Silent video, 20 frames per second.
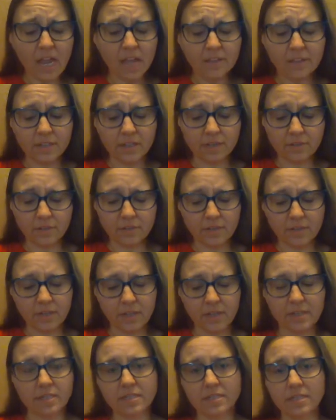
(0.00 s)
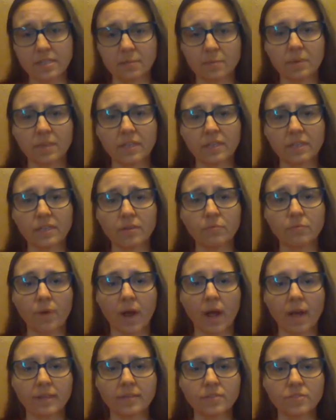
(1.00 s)
The other thing is typically
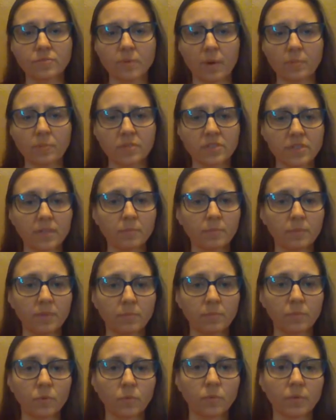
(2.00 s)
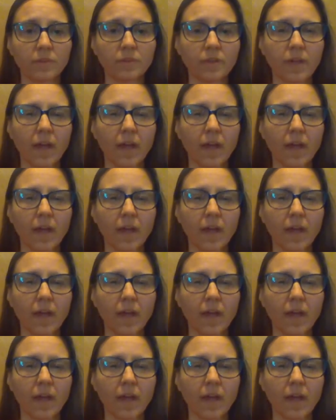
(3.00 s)
rods represent people with